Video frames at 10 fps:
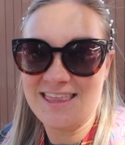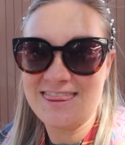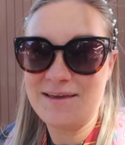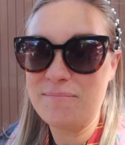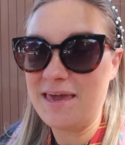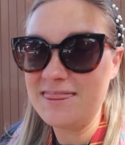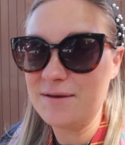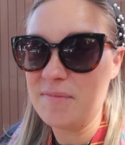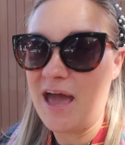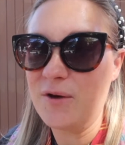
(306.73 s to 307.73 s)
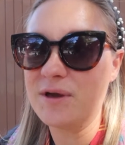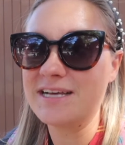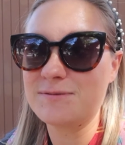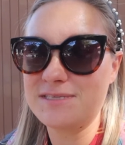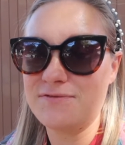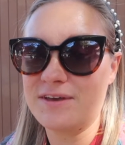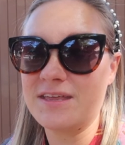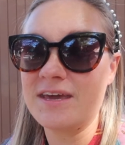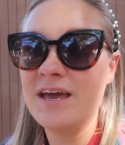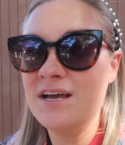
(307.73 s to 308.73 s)
They've made them that way
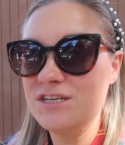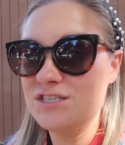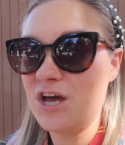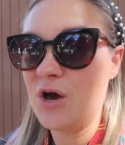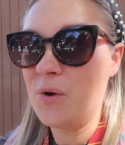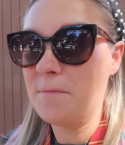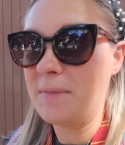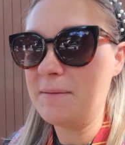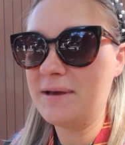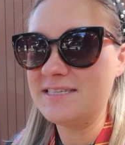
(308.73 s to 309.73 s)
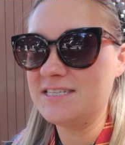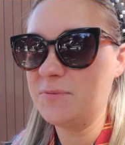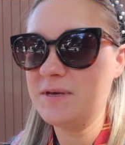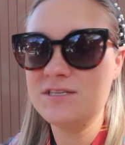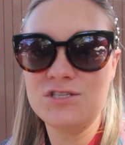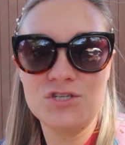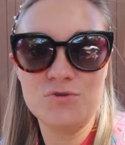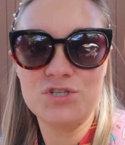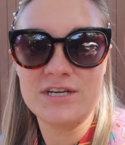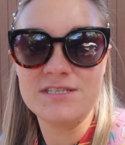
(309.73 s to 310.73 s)
specifically. So my best tip is
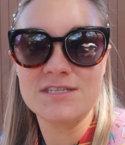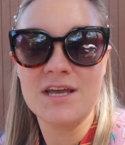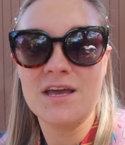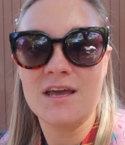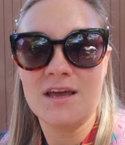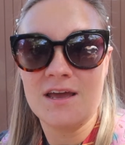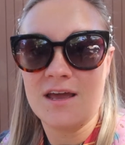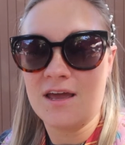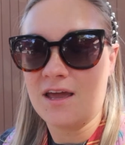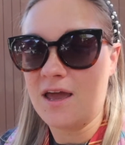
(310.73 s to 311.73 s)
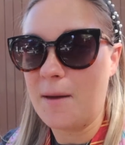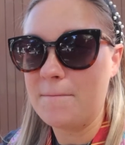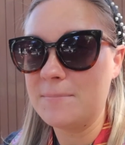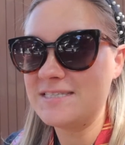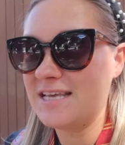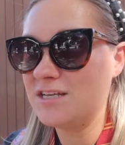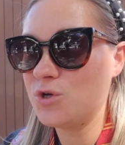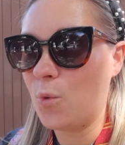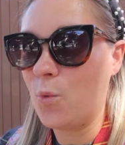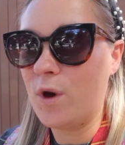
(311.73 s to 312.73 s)
to just send
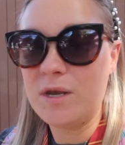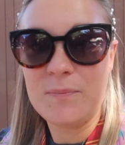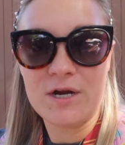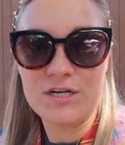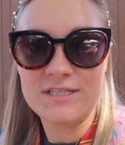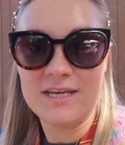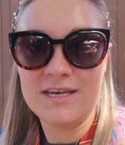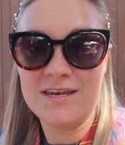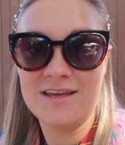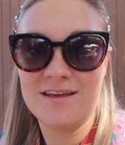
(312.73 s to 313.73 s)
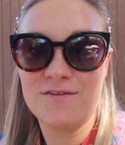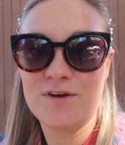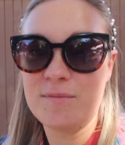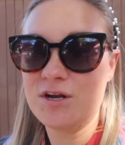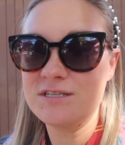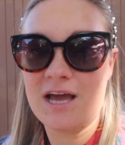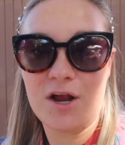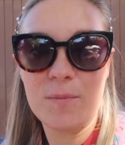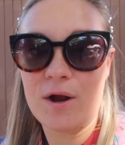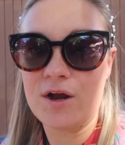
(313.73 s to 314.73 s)
one person from your
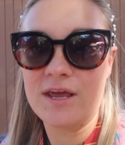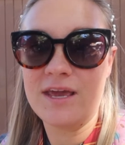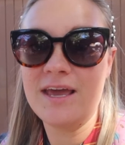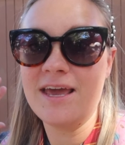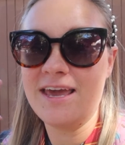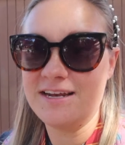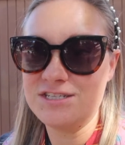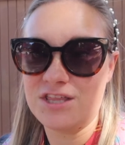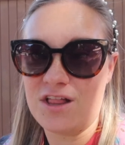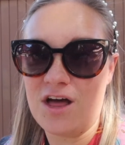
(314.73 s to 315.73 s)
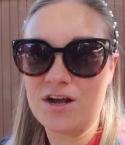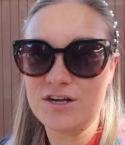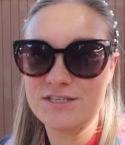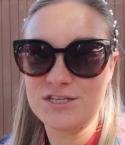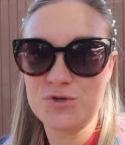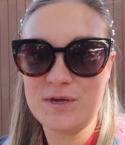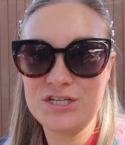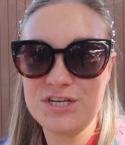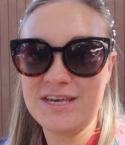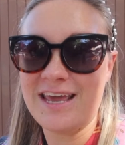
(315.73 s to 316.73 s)
entire party into the locker
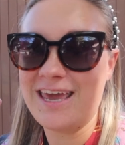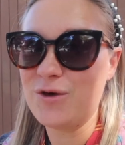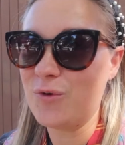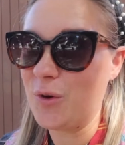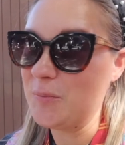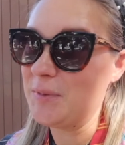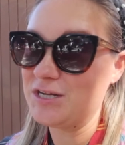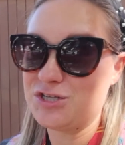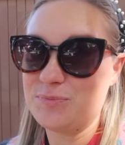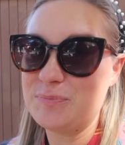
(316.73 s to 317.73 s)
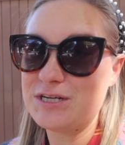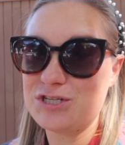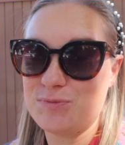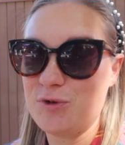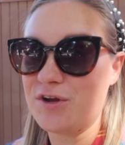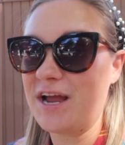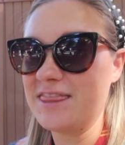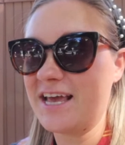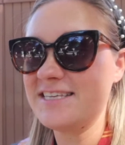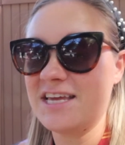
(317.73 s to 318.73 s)
situation. It will go much, much smoother. And
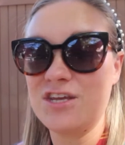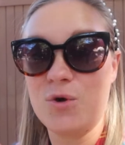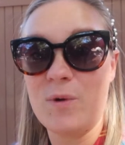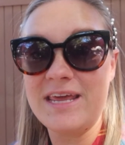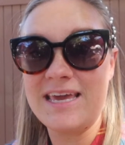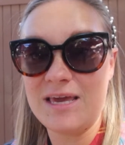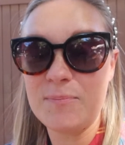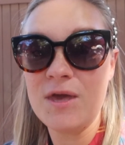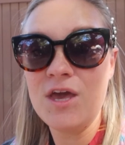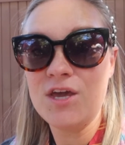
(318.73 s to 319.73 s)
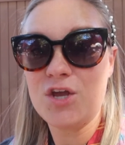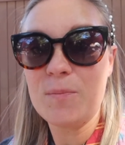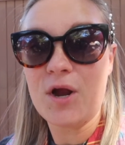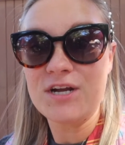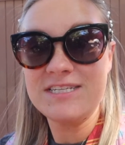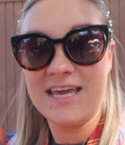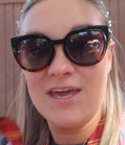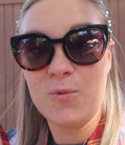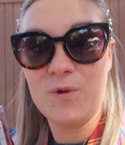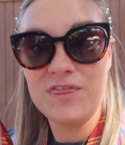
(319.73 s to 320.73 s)
like I said, you'll want to keep your park
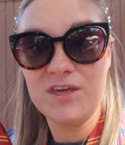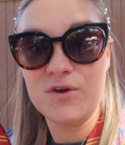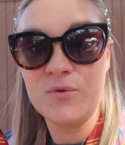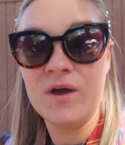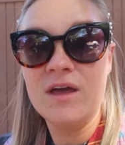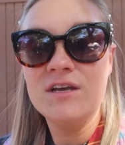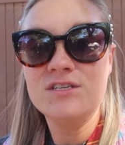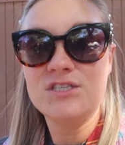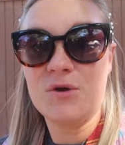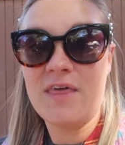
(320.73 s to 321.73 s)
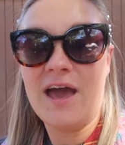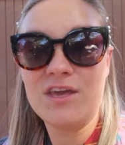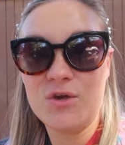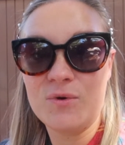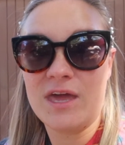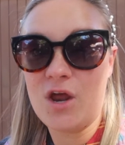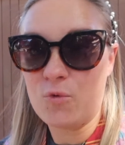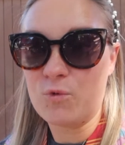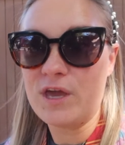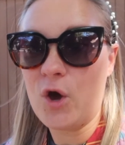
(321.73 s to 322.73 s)
ticket with you so that you can
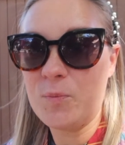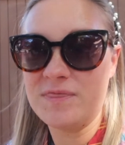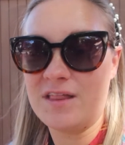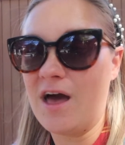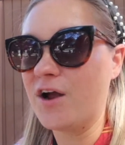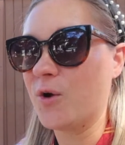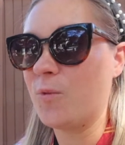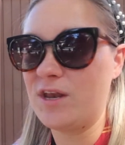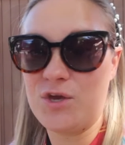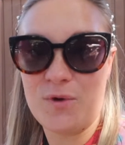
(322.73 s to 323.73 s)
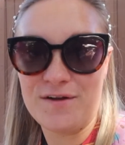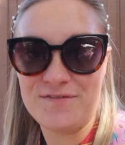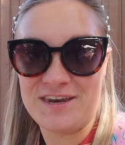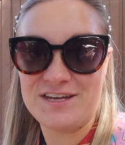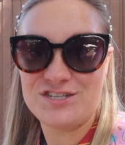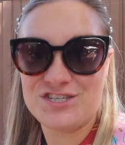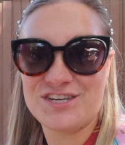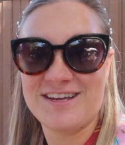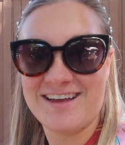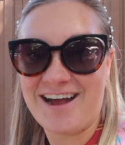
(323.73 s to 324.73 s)
reopen the locker when you are finished.
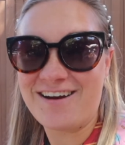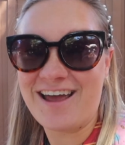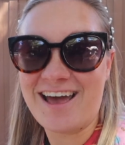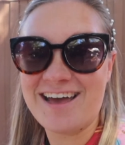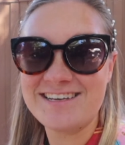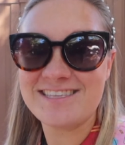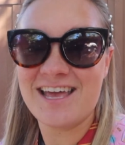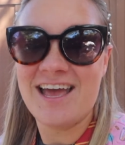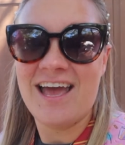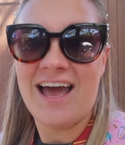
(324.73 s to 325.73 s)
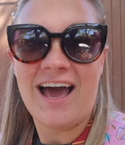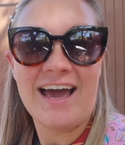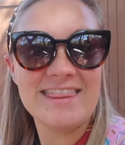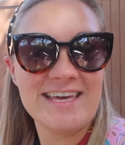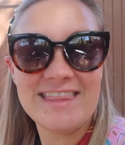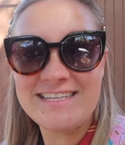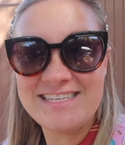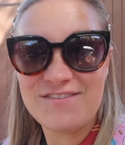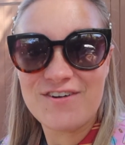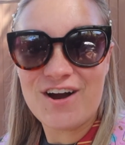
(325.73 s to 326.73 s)
All right, guys. I think that's
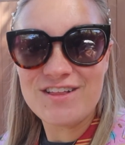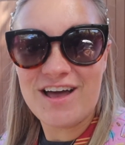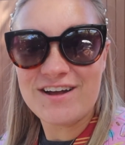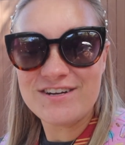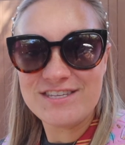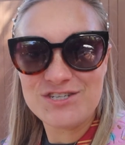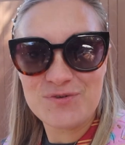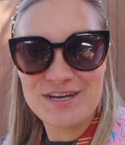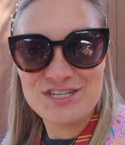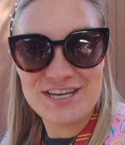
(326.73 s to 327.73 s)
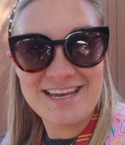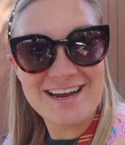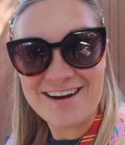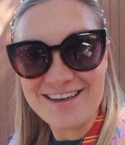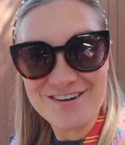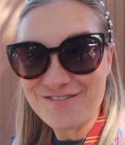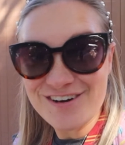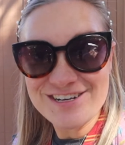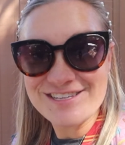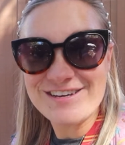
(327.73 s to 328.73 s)
it for our locker situation here at
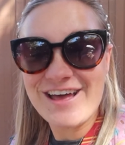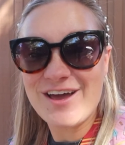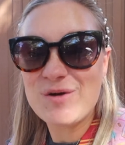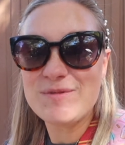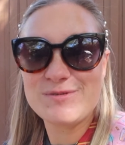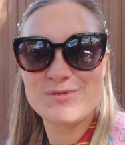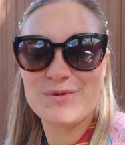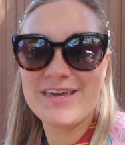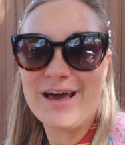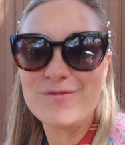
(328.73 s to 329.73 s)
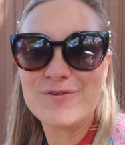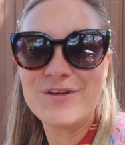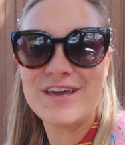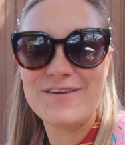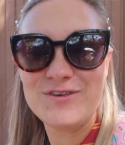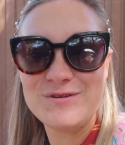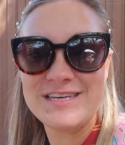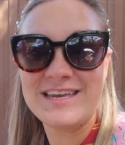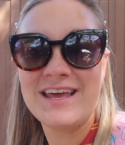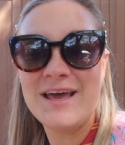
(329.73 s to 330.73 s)
Universal. I hope this was really helpful. If you
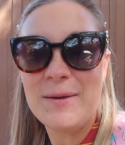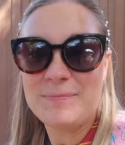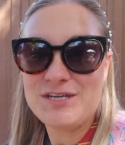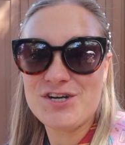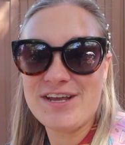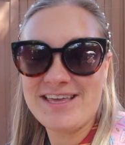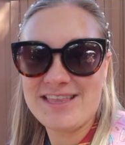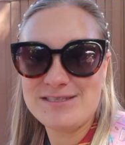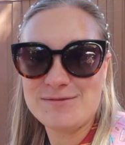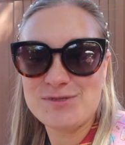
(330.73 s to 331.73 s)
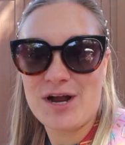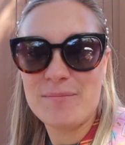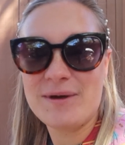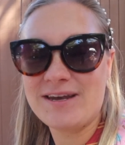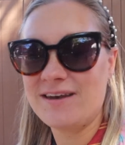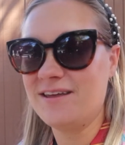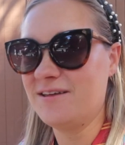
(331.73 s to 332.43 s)
did, be sure to hit that subscribe button.